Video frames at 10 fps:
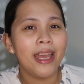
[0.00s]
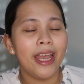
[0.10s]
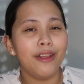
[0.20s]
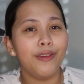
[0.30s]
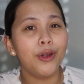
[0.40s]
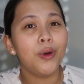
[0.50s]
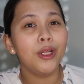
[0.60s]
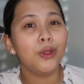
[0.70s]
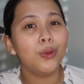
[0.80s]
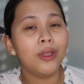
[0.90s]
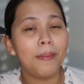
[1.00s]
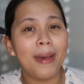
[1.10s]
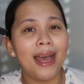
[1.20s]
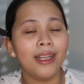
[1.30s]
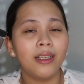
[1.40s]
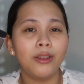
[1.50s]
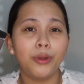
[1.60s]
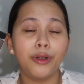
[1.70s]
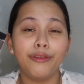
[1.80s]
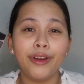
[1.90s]
And if you're going to do the math, to
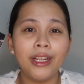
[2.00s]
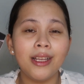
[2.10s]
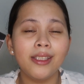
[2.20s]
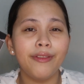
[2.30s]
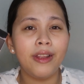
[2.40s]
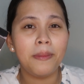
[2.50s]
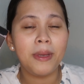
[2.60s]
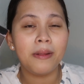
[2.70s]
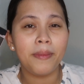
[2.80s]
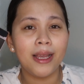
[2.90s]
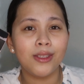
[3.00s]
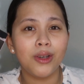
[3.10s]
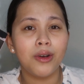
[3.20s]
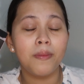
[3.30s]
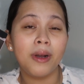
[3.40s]
convert it sa Philippine peso,